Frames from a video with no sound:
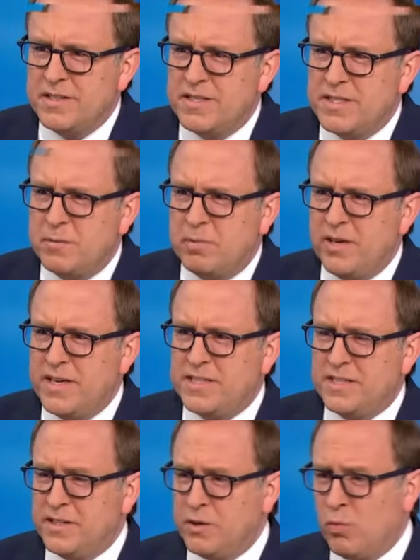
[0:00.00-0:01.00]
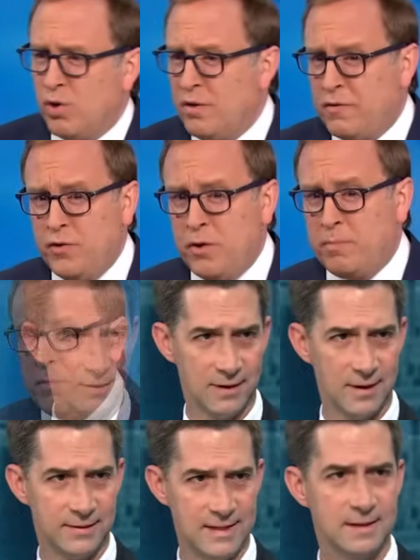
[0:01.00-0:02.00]
Well, a lot of a, lot of these people the do food... deserve
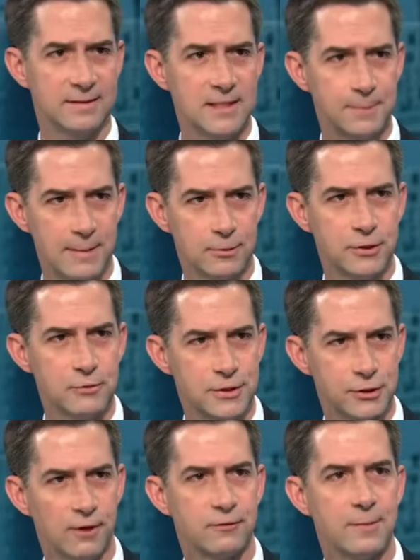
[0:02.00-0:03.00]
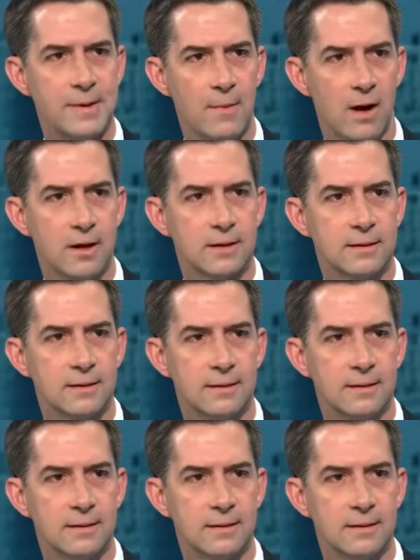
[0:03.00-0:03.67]
these, these, people do deserve to be mocked.